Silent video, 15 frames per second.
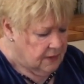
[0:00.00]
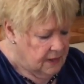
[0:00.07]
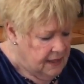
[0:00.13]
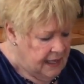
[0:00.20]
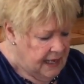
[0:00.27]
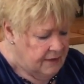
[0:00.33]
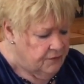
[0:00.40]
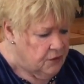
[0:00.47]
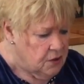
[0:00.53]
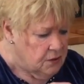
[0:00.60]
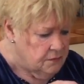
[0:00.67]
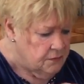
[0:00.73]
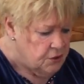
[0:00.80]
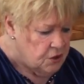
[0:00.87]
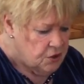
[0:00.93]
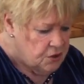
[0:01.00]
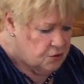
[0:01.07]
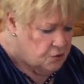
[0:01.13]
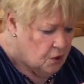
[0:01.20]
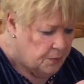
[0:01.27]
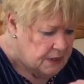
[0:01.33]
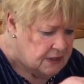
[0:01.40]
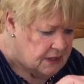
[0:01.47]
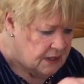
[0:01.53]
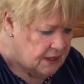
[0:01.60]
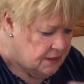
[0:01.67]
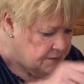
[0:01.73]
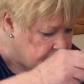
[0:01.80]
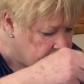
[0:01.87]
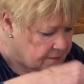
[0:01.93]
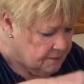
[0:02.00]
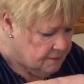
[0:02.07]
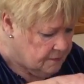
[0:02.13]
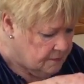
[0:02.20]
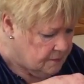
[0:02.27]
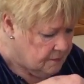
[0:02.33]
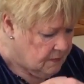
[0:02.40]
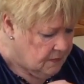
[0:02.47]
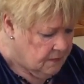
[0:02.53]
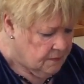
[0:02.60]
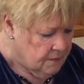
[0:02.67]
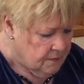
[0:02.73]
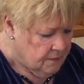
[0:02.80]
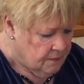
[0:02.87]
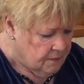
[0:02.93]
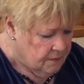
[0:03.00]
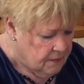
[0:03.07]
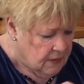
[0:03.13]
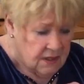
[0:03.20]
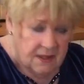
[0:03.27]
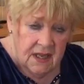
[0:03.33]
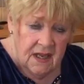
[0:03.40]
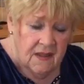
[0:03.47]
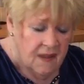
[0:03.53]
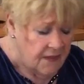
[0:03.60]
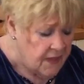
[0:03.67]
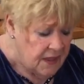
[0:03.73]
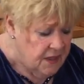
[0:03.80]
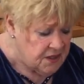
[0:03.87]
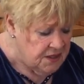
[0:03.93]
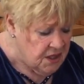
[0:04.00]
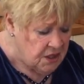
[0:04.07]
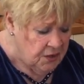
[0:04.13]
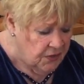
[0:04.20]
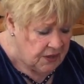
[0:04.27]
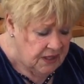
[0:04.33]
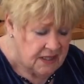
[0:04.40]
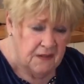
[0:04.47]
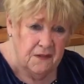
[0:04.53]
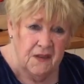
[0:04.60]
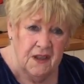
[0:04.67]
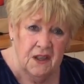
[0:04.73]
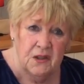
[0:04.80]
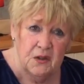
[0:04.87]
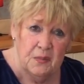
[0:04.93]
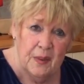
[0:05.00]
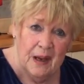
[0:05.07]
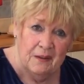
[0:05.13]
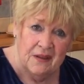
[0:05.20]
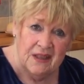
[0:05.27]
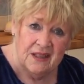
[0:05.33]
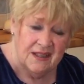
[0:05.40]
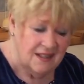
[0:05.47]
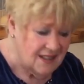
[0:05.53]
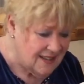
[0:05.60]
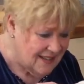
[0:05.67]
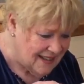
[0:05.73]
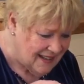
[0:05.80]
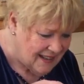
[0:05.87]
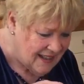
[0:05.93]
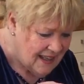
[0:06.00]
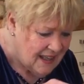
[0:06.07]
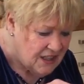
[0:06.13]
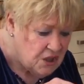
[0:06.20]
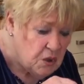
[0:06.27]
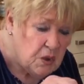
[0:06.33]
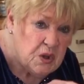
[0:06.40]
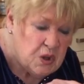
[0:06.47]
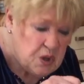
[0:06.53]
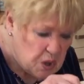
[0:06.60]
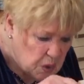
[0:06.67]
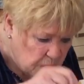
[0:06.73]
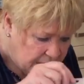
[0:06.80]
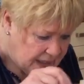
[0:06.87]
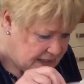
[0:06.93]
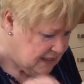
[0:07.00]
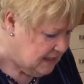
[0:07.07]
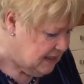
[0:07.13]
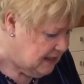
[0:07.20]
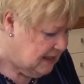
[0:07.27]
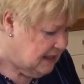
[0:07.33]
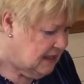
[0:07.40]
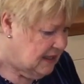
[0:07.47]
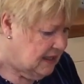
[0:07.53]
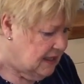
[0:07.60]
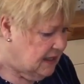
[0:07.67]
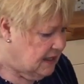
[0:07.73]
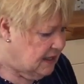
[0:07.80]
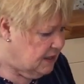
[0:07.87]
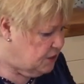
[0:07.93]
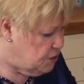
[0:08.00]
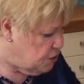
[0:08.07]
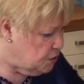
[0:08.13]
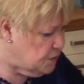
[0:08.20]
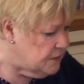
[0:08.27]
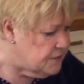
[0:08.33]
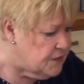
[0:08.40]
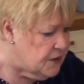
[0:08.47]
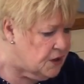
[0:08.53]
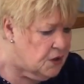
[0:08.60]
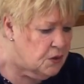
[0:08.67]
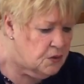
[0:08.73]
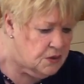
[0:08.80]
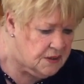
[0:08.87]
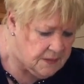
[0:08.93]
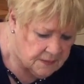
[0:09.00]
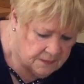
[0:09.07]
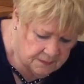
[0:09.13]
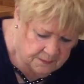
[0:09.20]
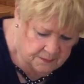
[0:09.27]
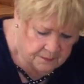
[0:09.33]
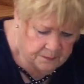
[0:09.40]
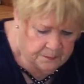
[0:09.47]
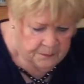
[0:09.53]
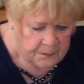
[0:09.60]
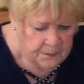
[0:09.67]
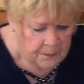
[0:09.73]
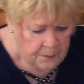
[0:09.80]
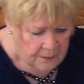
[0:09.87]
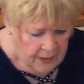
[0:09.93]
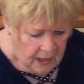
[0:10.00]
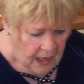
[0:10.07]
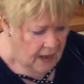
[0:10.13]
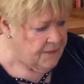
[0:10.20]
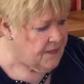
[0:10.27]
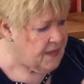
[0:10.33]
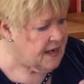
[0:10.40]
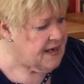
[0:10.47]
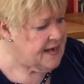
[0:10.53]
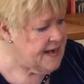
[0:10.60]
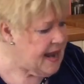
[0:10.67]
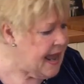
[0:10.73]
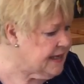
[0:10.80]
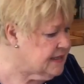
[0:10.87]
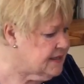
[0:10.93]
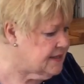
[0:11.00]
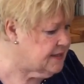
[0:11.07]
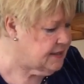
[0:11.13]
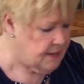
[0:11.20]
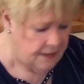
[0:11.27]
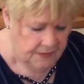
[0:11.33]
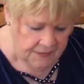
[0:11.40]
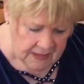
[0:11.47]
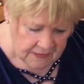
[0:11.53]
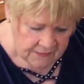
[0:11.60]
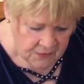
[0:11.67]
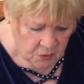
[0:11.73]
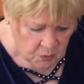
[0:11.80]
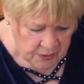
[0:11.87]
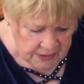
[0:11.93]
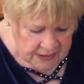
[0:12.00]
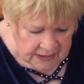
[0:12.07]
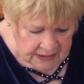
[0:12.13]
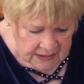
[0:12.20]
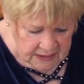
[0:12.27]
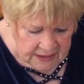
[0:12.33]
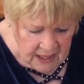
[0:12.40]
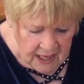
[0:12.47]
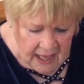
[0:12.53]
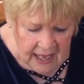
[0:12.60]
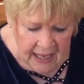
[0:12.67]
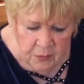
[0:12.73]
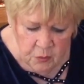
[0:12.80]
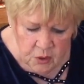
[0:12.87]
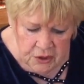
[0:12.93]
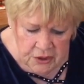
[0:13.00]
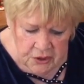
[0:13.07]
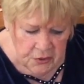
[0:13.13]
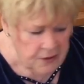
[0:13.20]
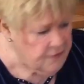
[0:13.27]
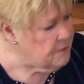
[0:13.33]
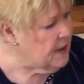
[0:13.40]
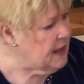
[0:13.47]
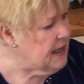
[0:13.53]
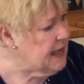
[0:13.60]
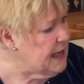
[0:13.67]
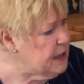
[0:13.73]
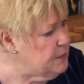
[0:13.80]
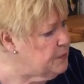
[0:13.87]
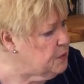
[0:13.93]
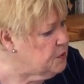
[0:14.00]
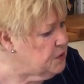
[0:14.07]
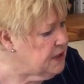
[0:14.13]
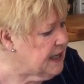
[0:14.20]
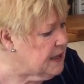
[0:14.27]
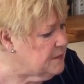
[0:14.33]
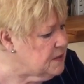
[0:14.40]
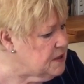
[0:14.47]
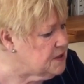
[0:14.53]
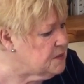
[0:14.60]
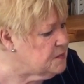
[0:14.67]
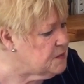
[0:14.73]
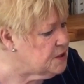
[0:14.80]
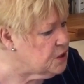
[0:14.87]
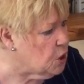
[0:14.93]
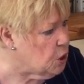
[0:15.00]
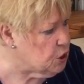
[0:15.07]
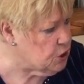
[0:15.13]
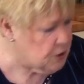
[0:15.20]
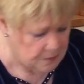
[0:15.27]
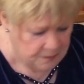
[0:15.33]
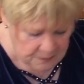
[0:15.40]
Level, just drop it in. See, there's nothing difficult about this, is there? You can do it. 2 of those. And the next thing that we need, I wonder if my helper would get me some salt.